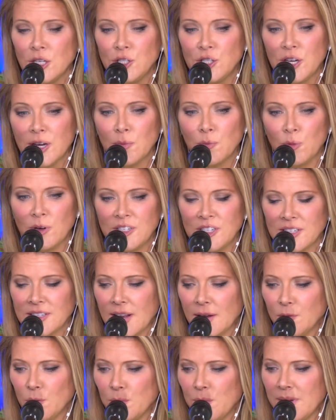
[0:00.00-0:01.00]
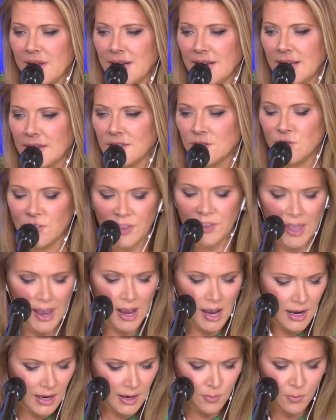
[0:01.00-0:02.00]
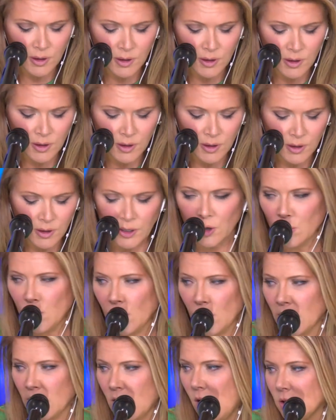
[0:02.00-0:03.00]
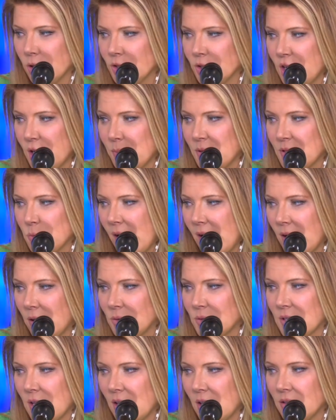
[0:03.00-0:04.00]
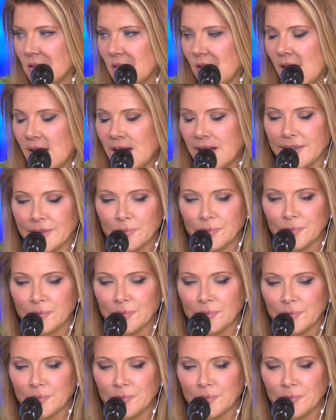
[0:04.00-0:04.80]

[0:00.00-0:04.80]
Jim, we just right. have a minute. Th- I want to go to our caller, Jim, as well, who's on the line.